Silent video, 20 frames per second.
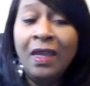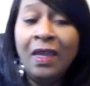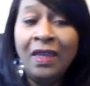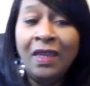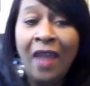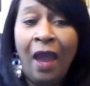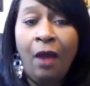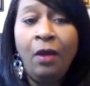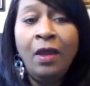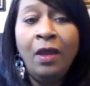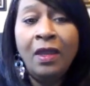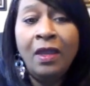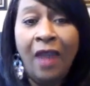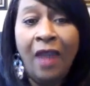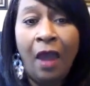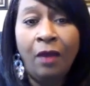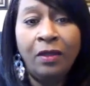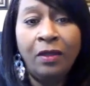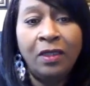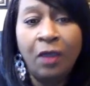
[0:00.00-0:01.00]

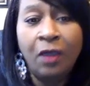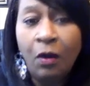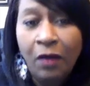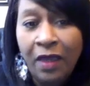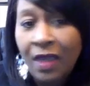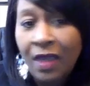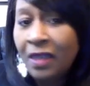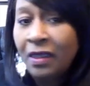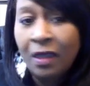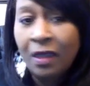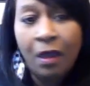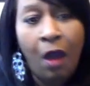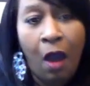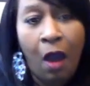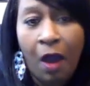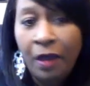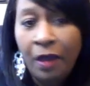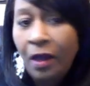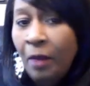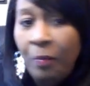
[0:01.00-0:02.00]
Now, don't get
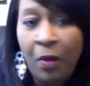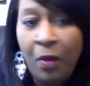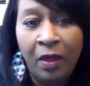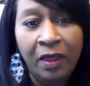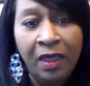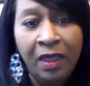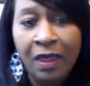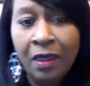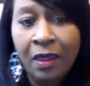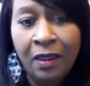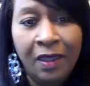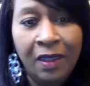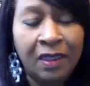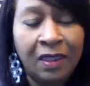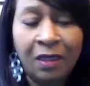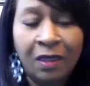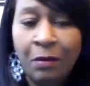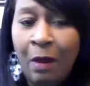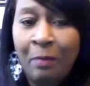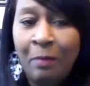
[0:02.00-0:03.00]
caught up on
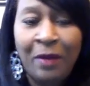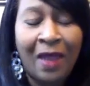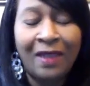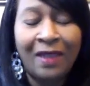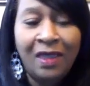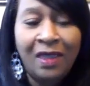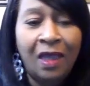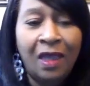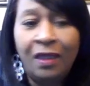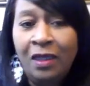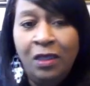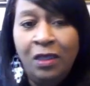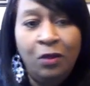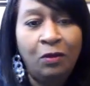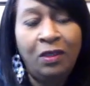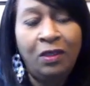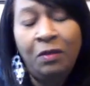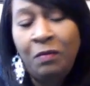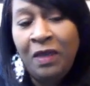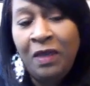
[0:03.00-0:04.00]
legalism. I'm not telling you
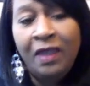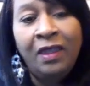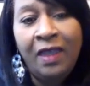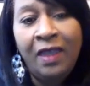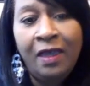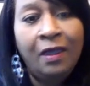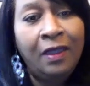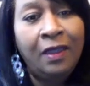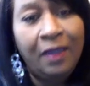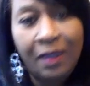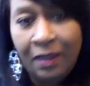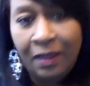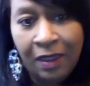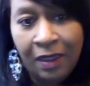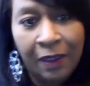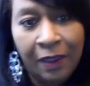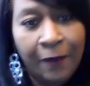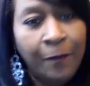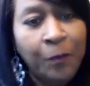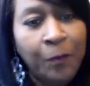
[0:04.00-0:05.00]
to be
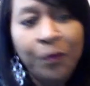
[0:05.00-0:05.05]
legalistic.